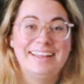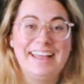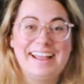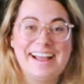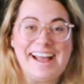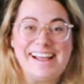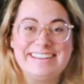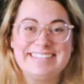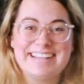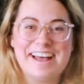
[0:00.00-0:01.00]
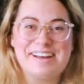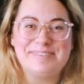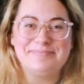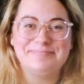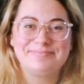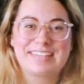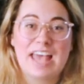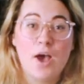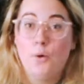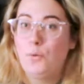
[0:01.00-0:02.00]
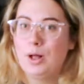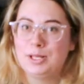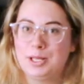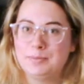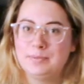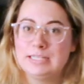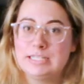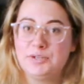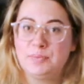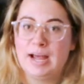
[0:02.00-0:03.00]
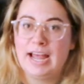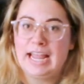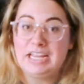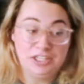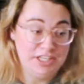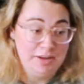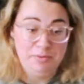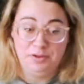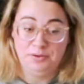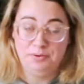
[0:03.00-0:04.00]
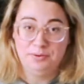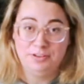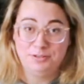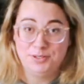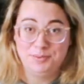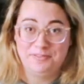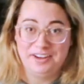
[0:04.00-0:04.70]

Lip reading: Hey guys, welcome to my debut YouTube